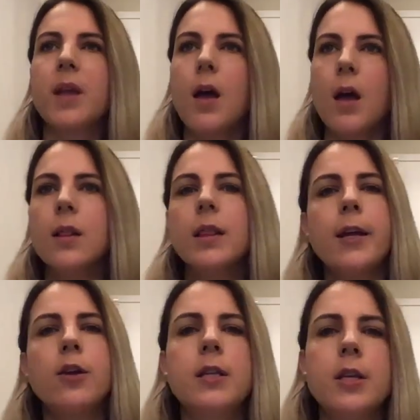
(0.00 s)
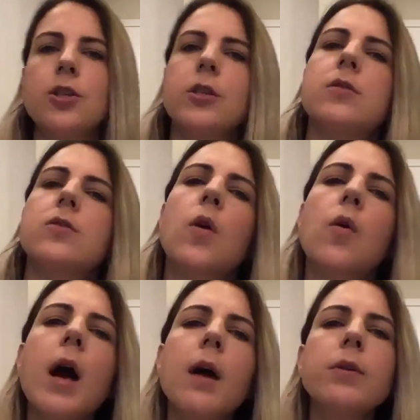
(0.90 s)
uh, lighter dishes. So
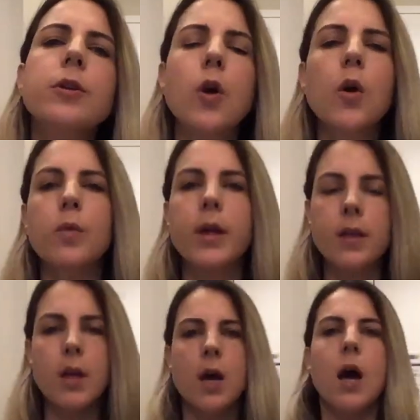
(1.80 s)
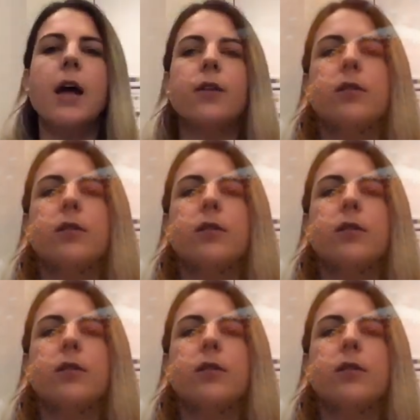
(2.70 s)
I would go with either